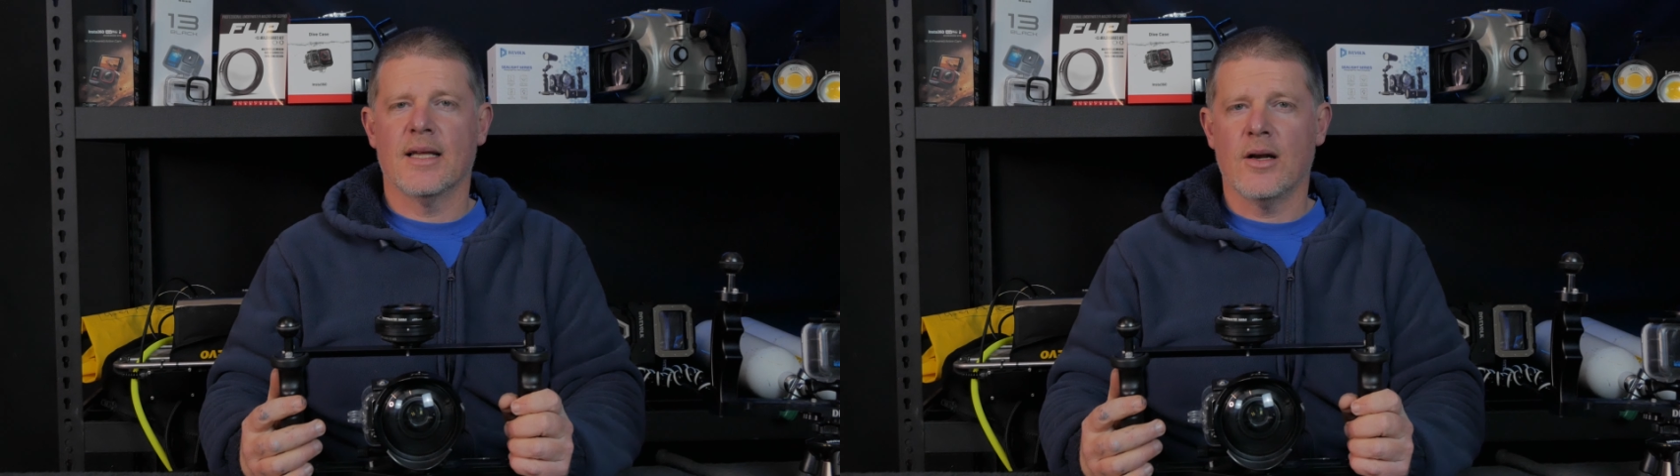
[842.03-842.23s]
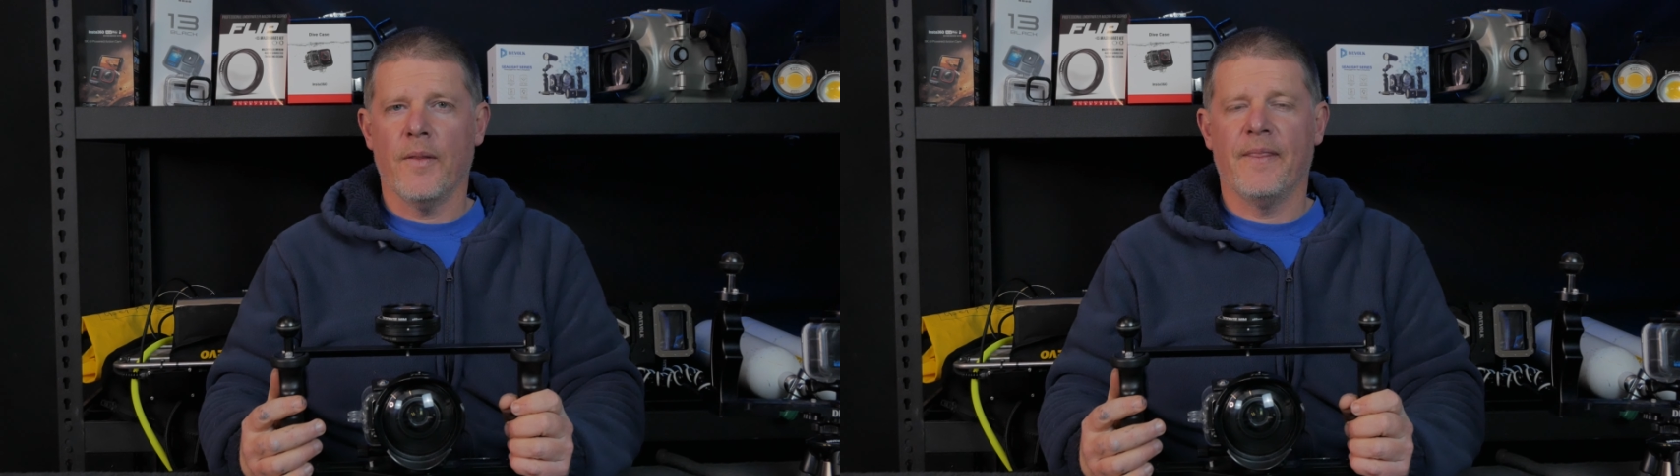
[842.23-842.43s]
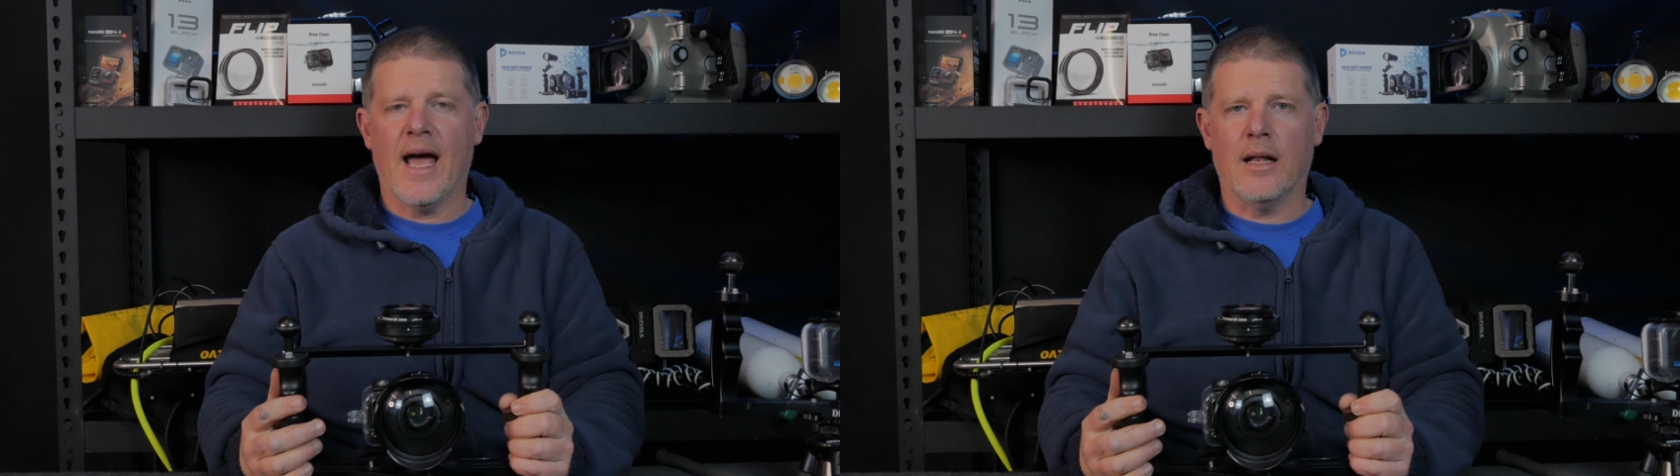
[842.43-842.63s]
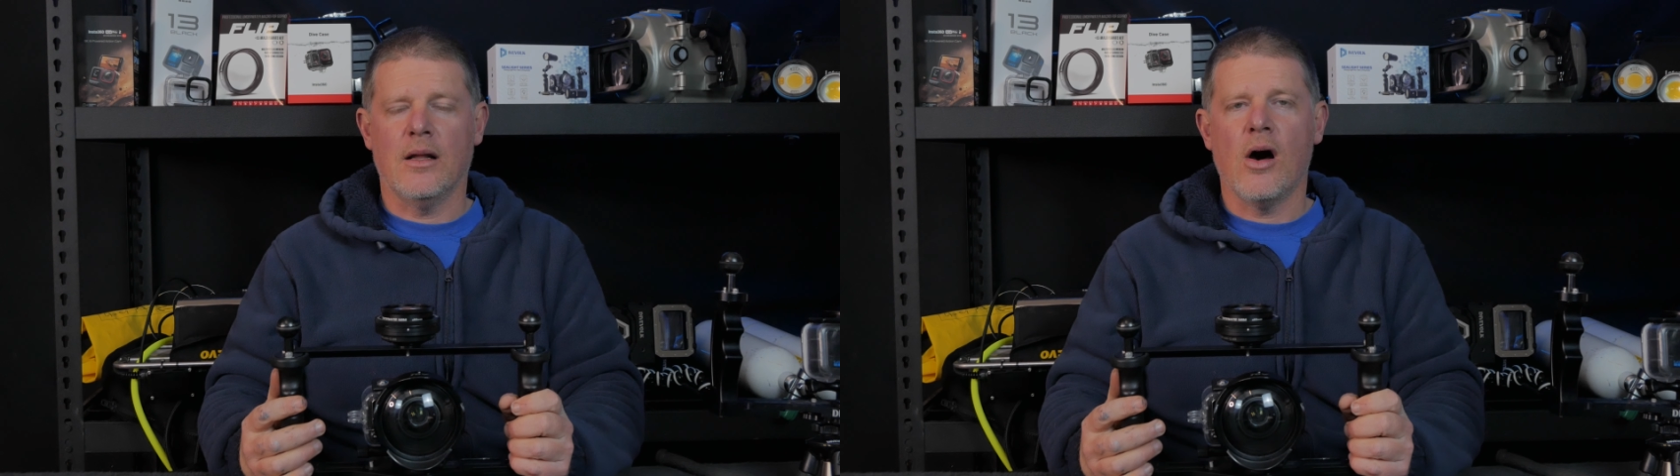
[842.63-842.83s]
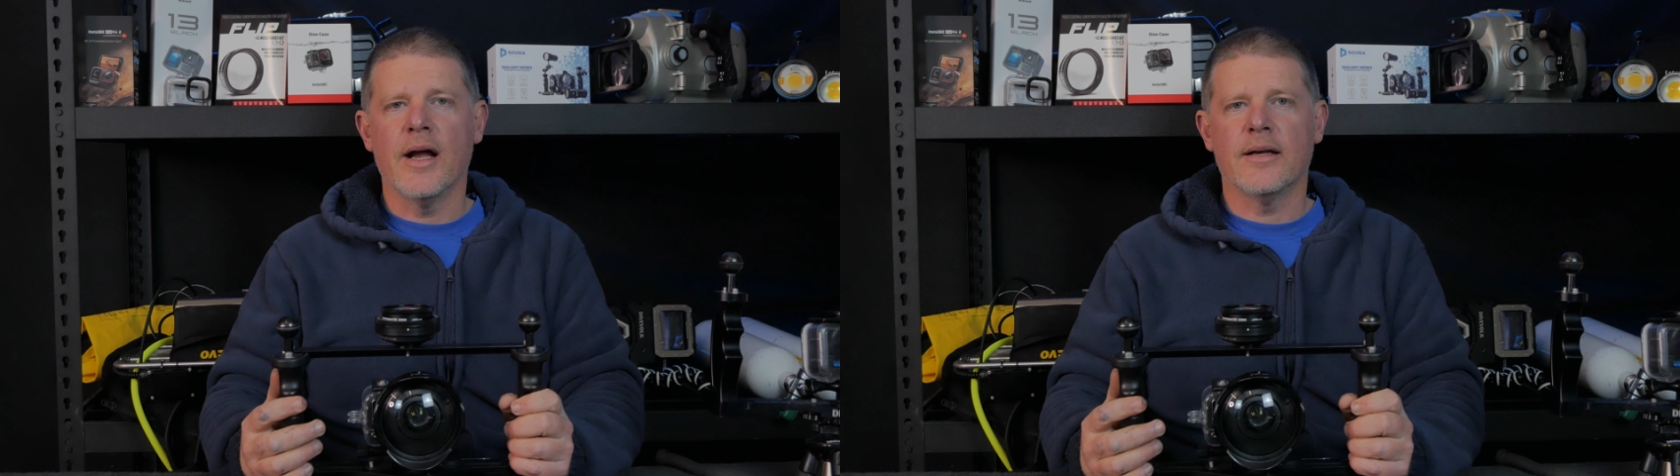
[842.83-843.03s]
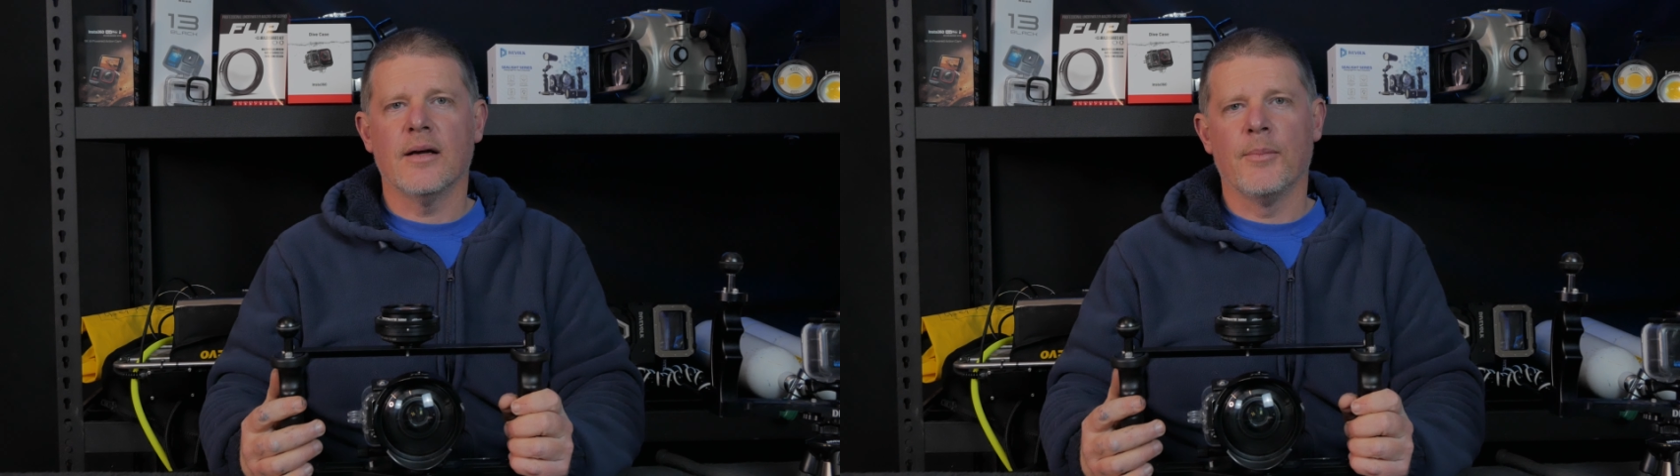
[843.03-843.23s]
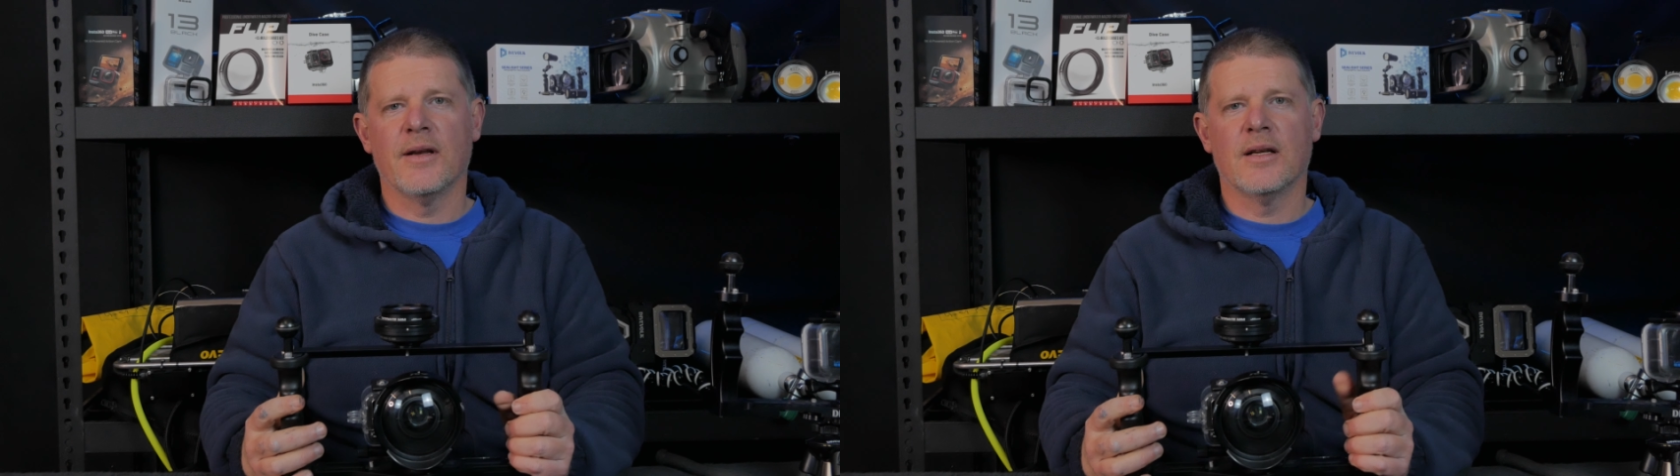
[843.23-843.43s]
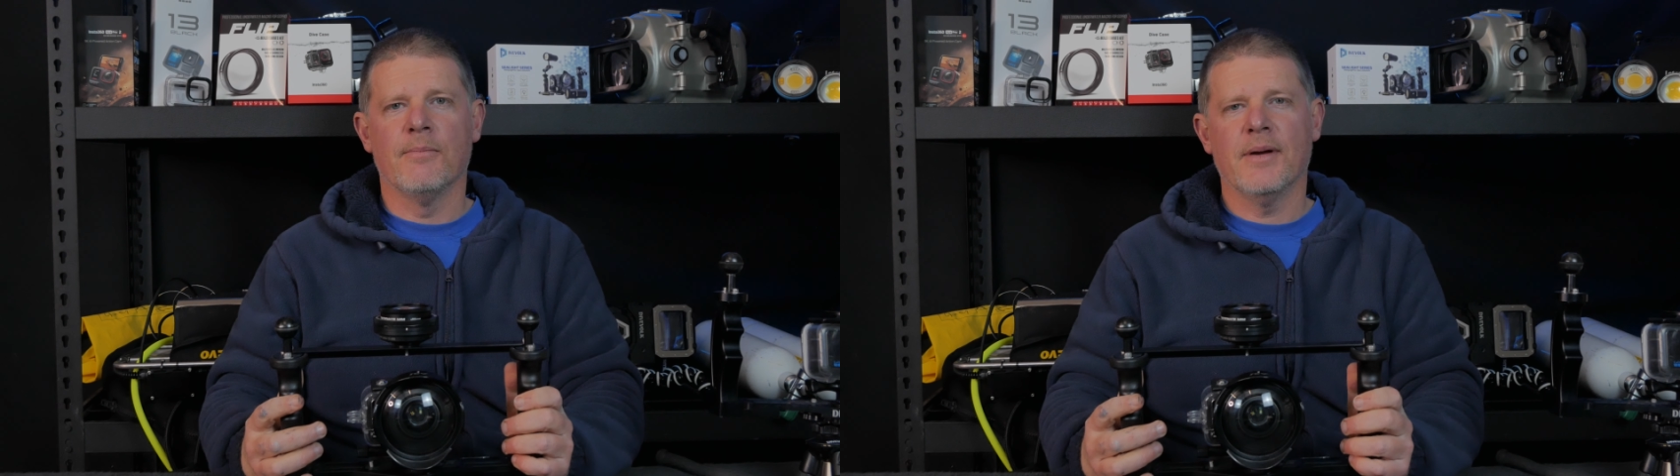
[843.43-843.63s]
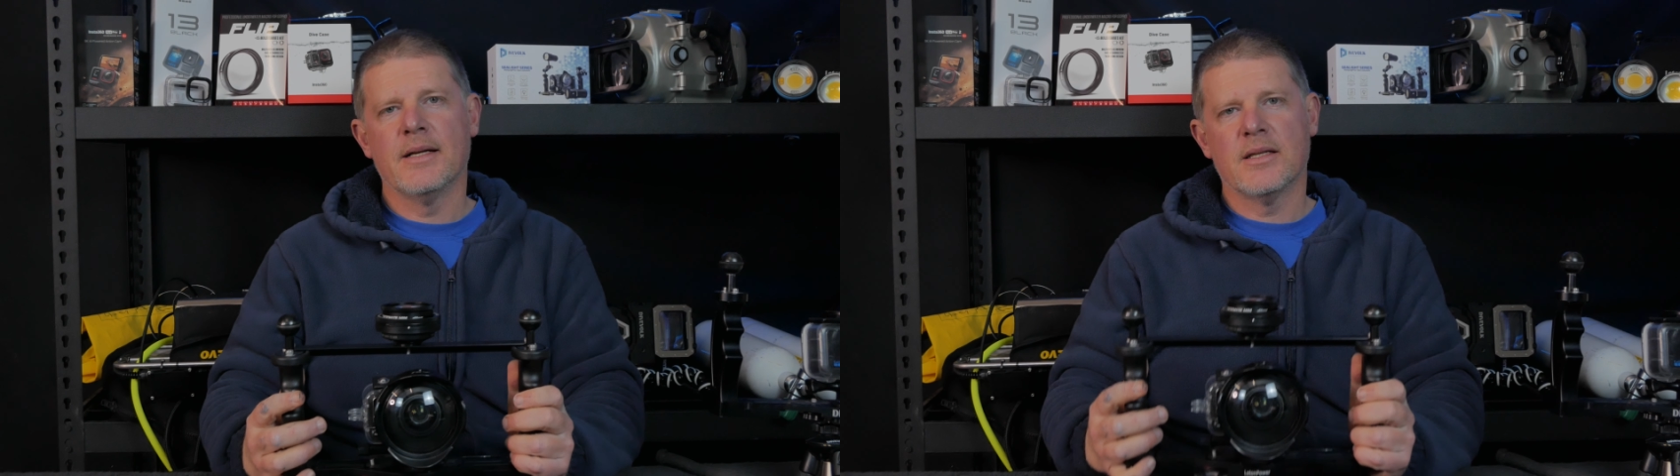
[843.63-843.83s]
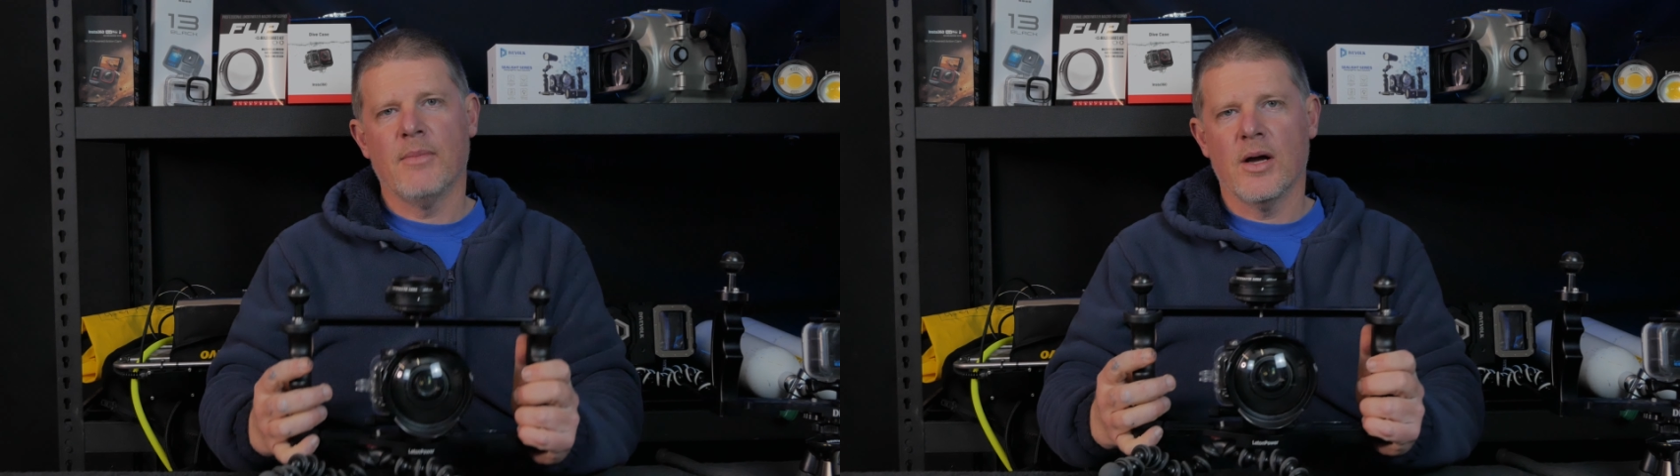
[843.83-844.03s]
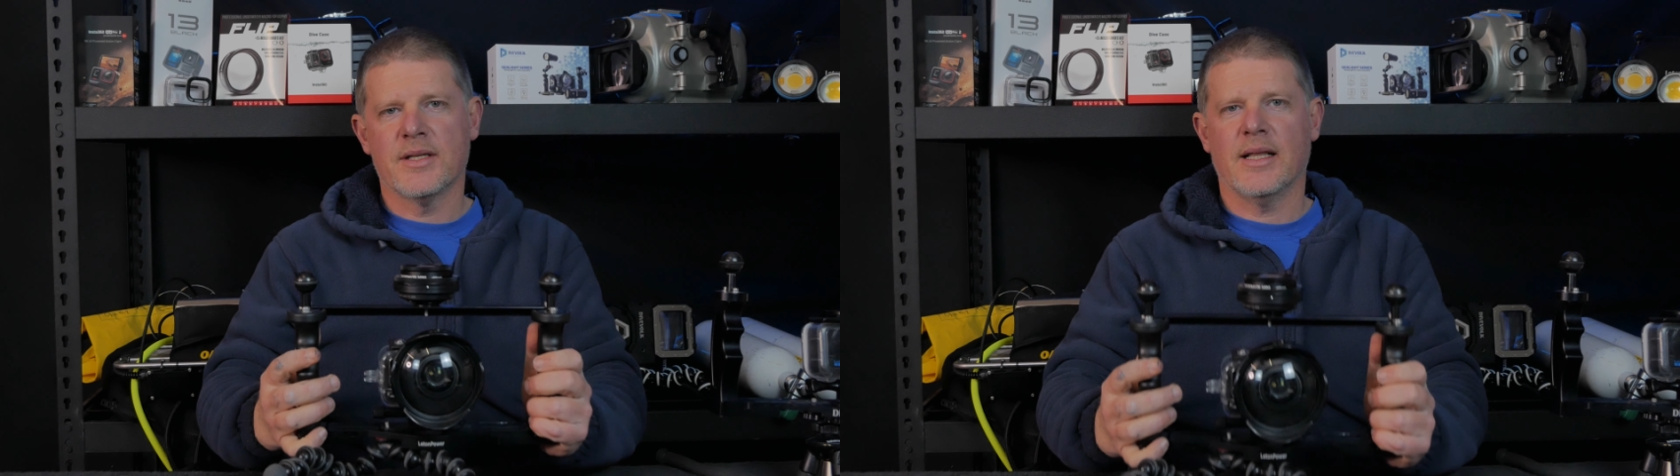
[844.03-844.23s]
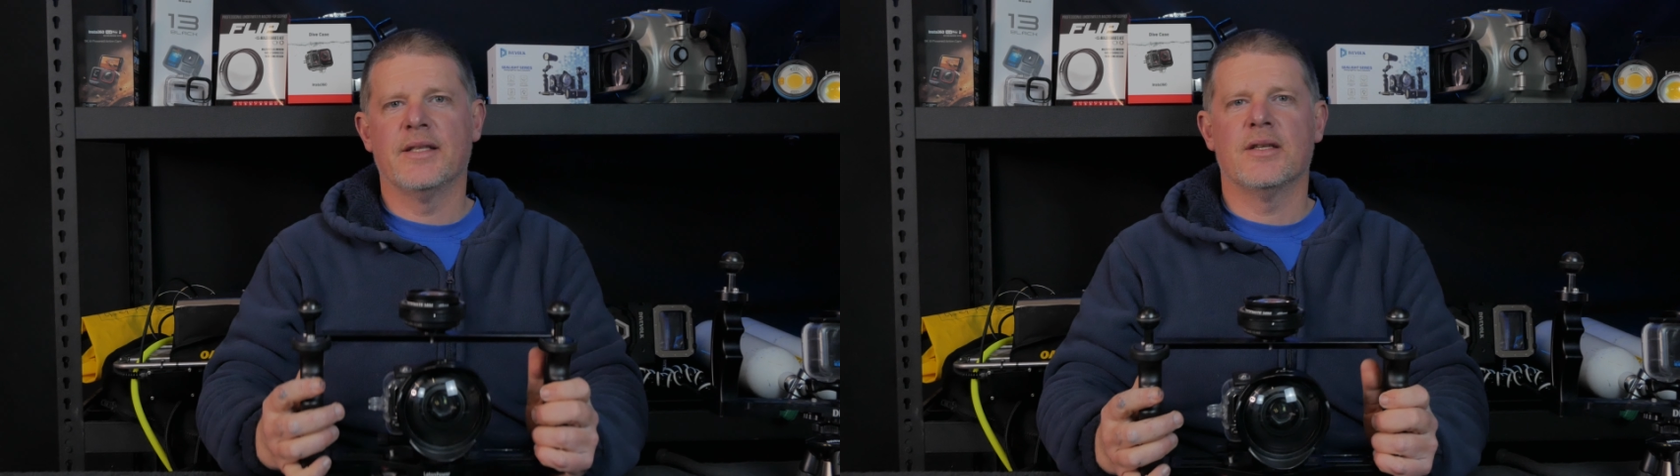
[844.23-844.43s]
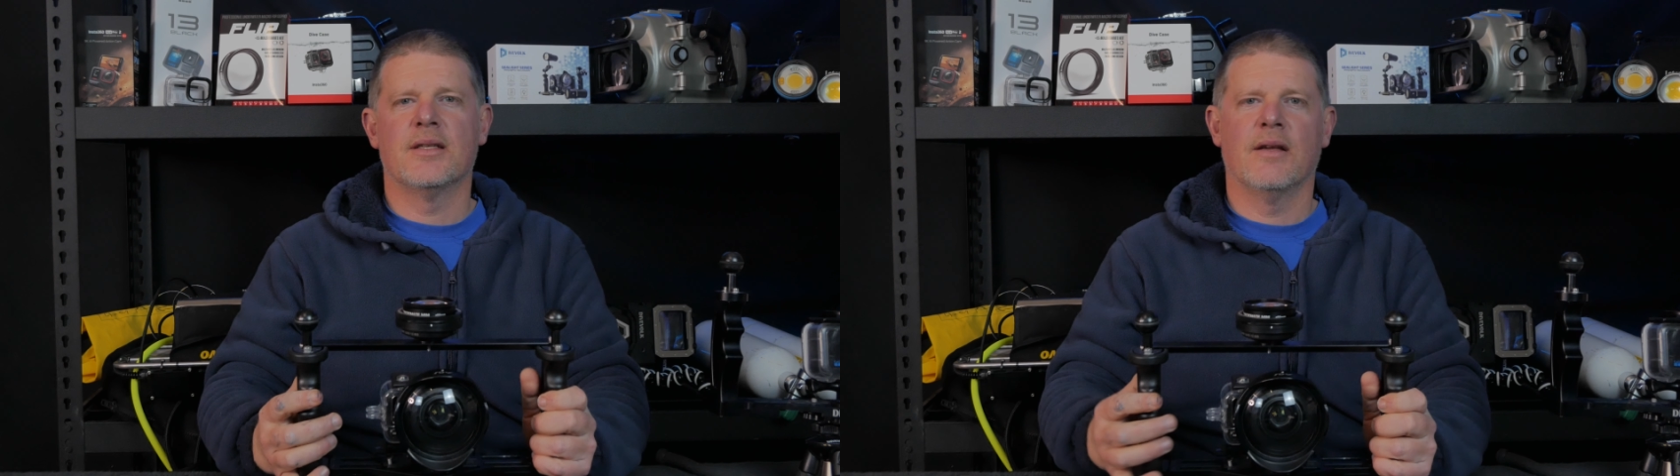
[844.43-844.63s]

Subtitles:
They're not that light. I mean, compared to most lenses,